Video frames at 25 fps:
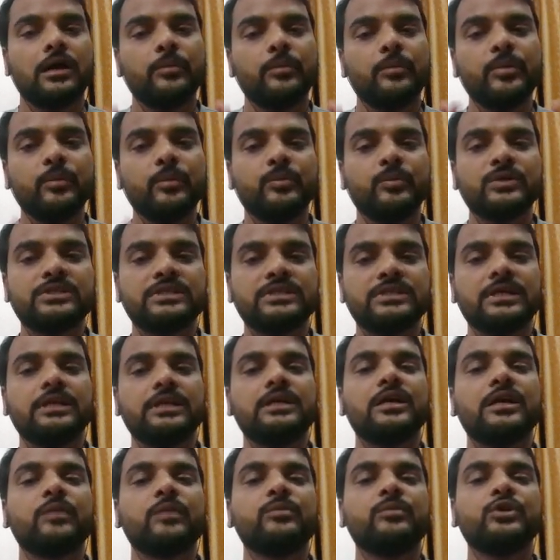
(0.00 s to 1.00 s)
people's
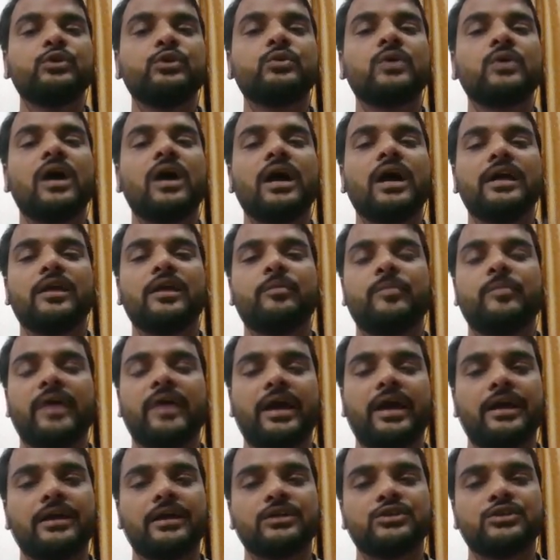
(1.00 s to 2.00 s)
income into higher
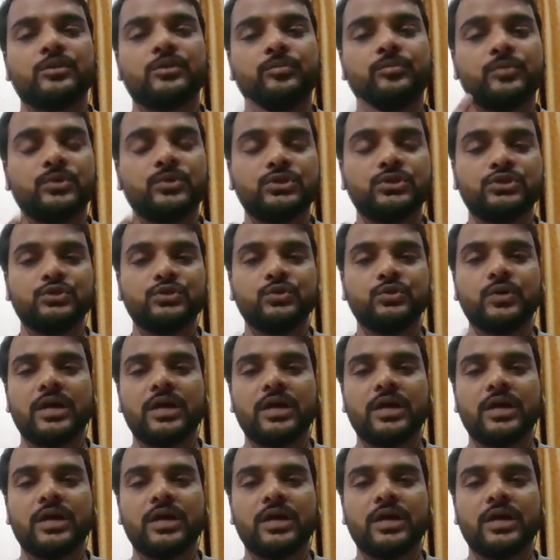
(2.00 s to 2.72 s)
bracket. Suppose you